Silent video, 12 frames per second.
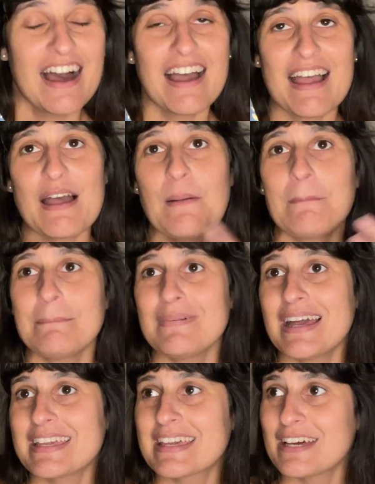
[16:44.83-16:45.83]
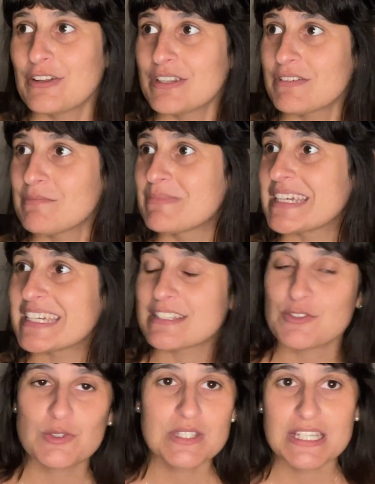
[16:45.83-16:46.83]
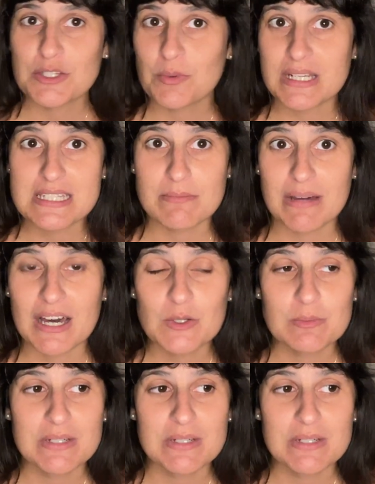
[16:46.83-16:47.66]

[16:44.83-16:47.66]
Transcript: I cannot even begin to tell you what it's about,